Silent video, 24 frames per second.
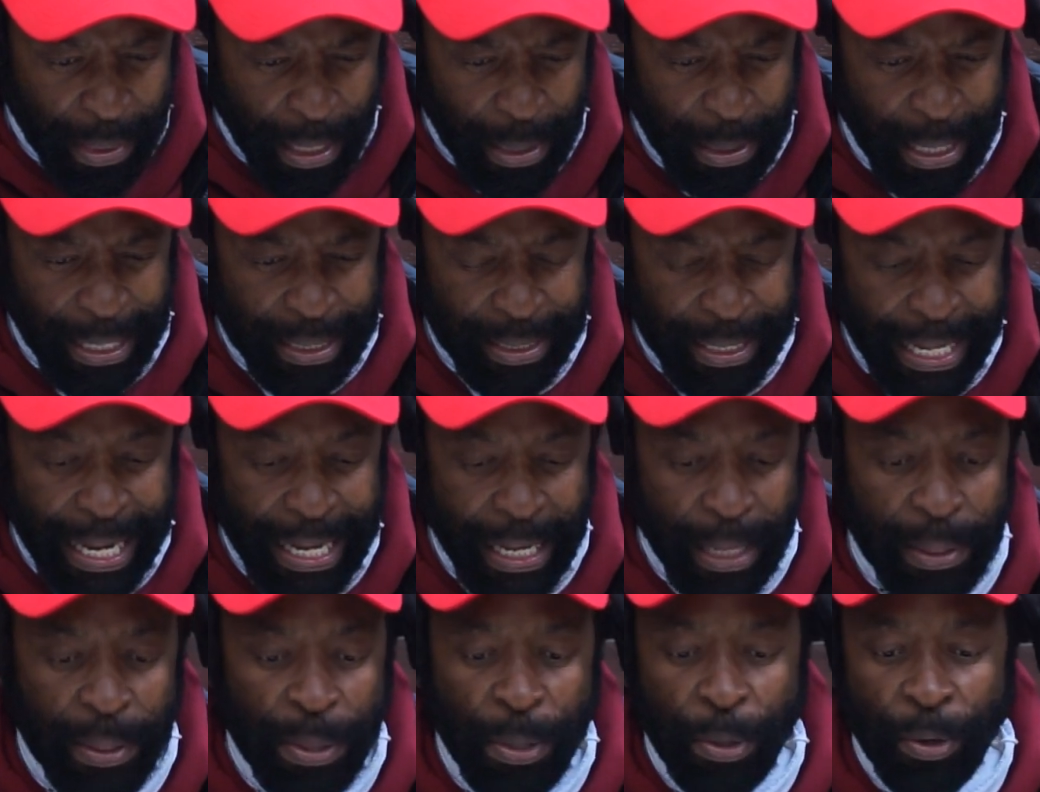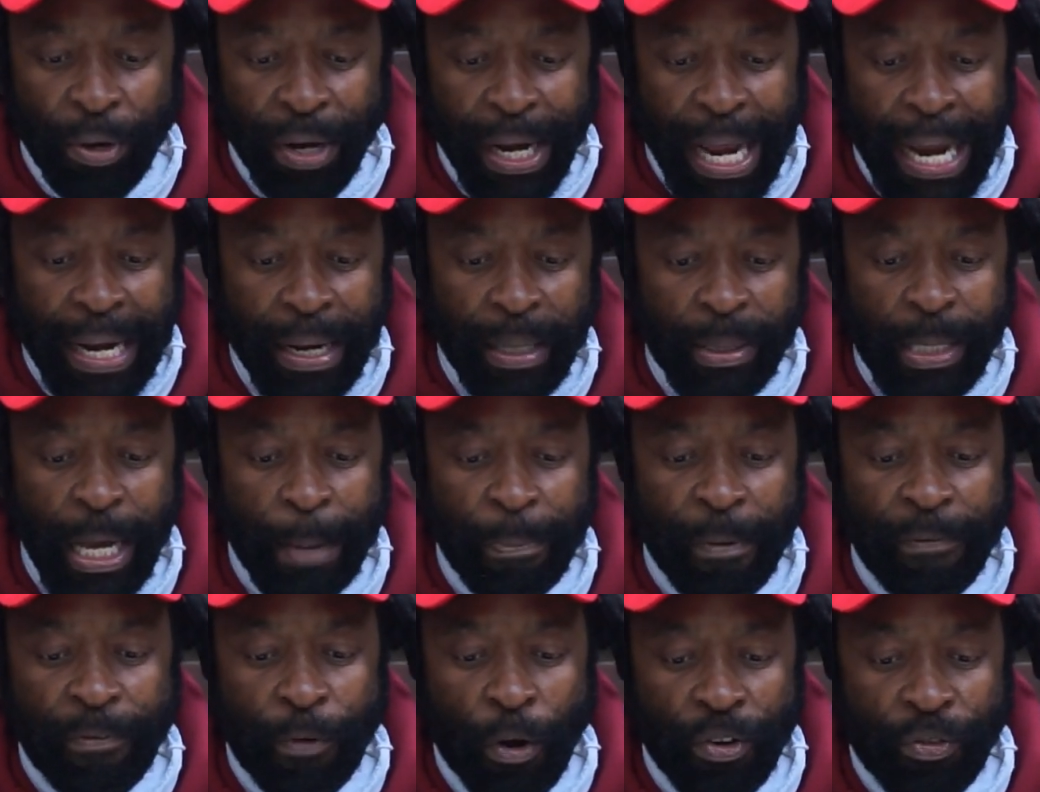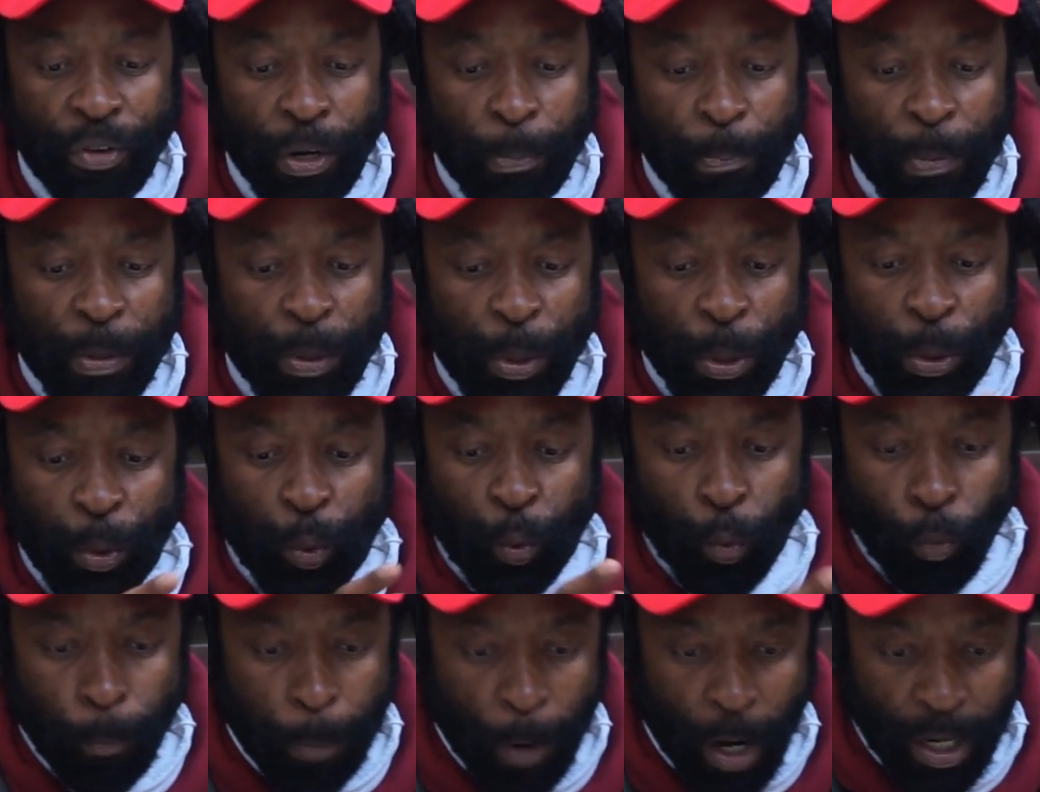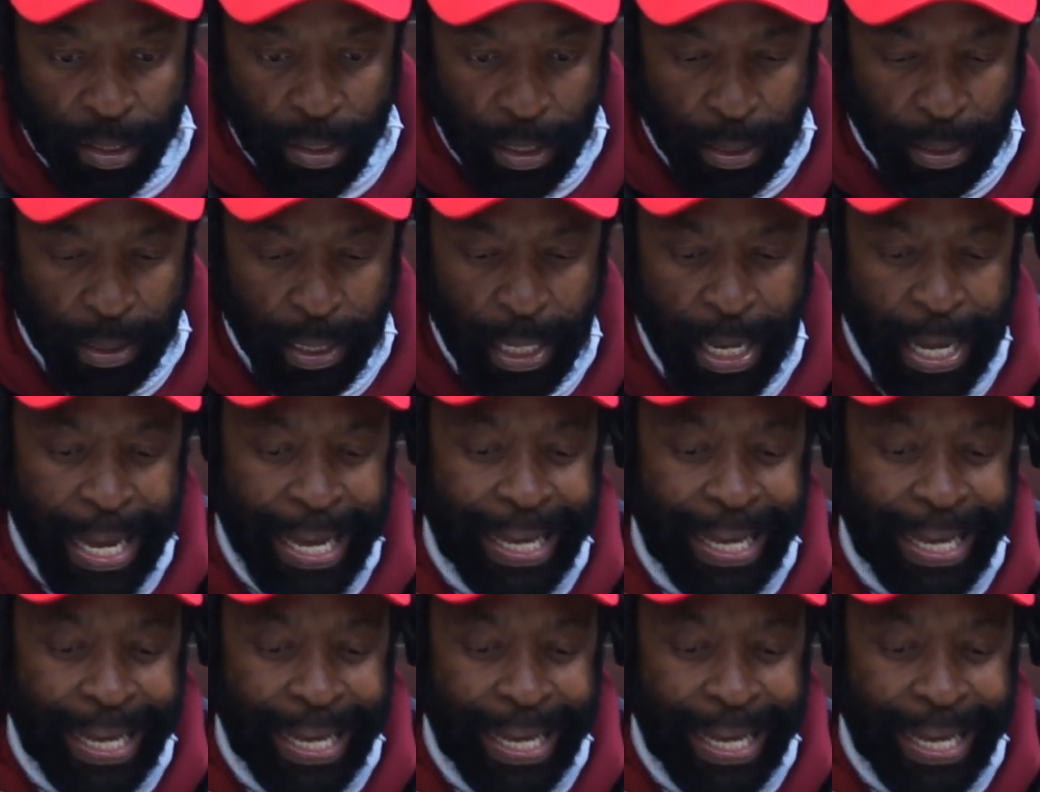they're saying, in theory, any type of contract between two parties